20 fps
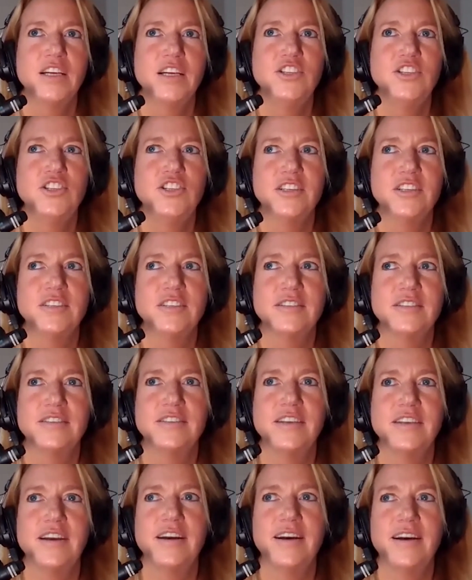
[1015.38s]

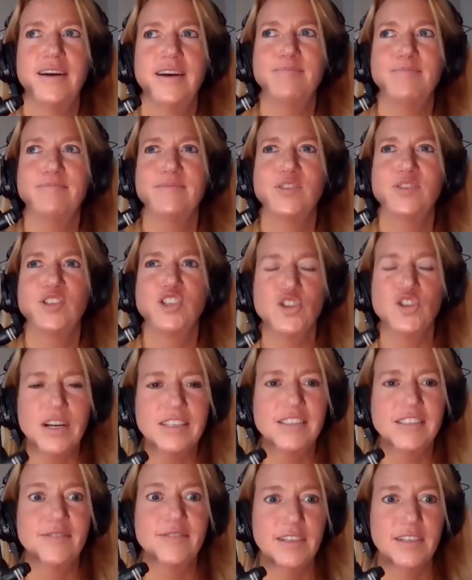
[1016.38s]
just
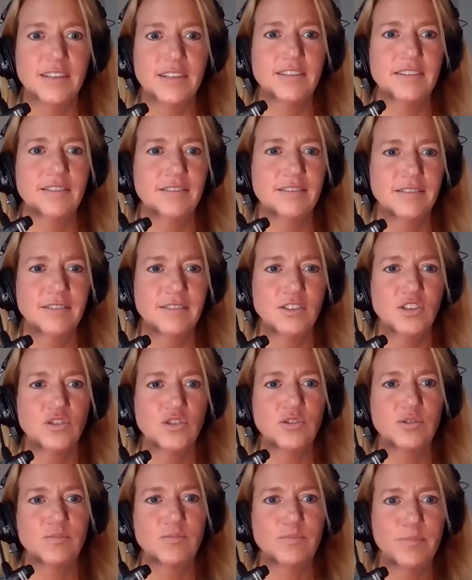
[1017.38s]
stressful,
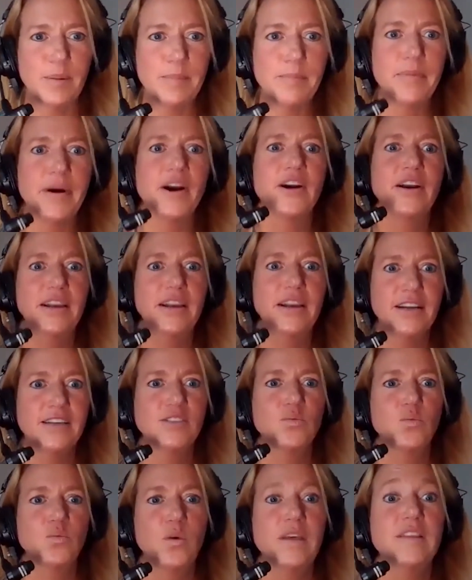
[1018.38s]
bombarding
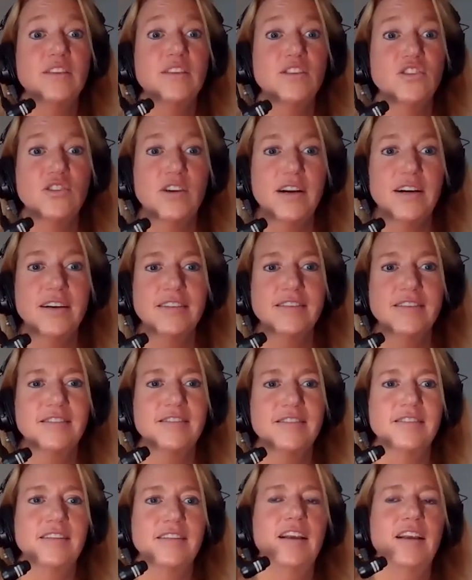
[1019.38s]
us with
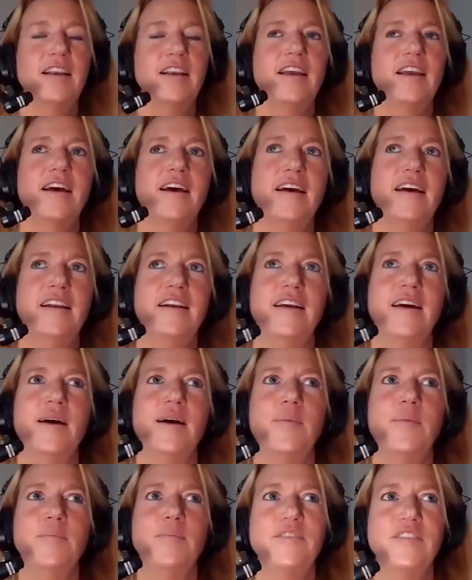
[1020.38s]
stress. And yet,
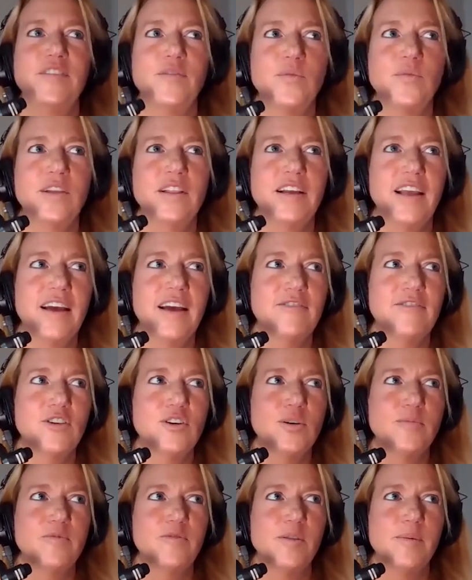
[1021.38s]
to really have a
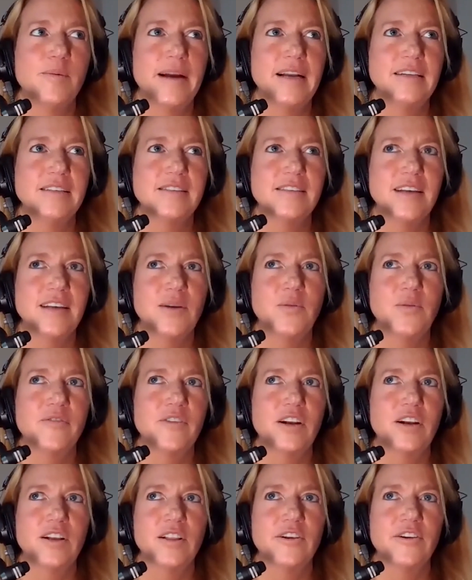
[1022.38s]
hopeful mindset, we've
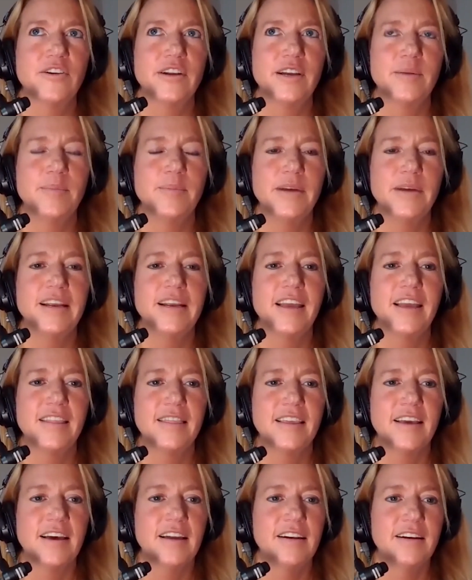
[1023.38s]
got to learn how to
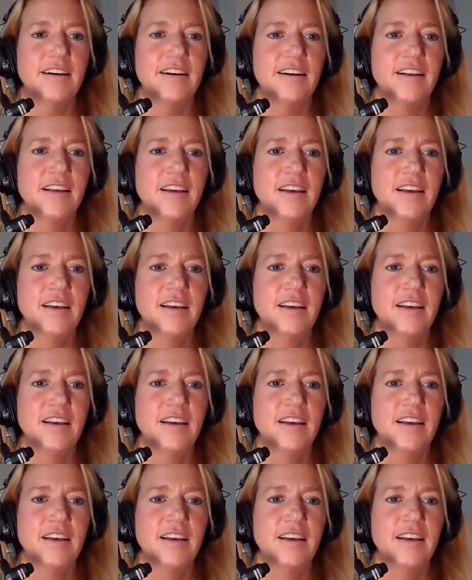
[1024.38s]
mitigate that. And